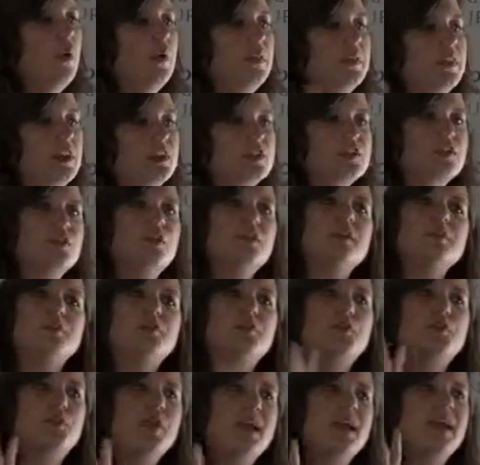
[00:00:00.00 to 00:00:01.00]
there's sort of
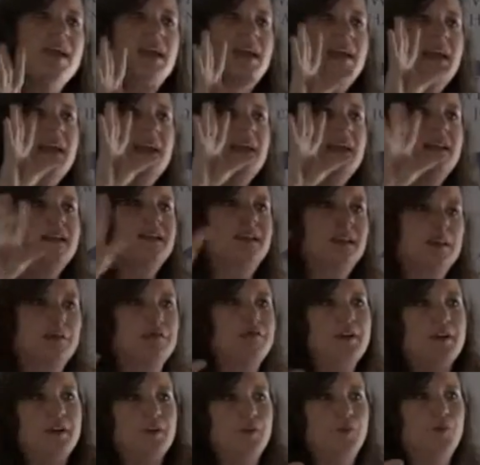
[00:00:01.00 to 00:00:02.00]
three
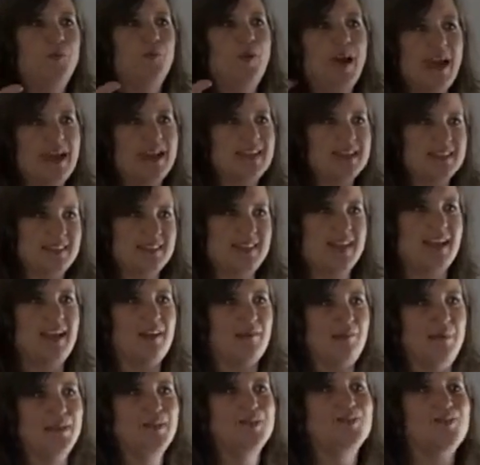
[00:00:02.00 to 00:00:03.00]
different ways that
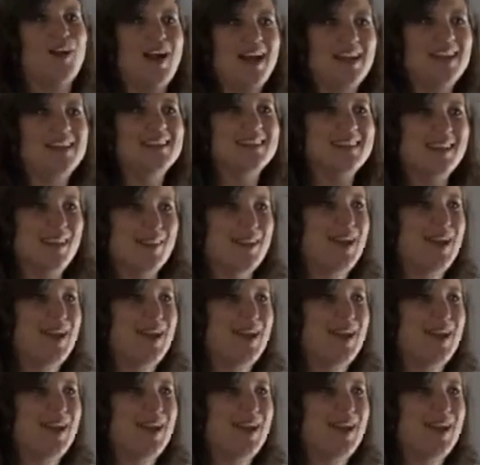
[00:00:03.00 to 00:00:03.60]
have been tried in South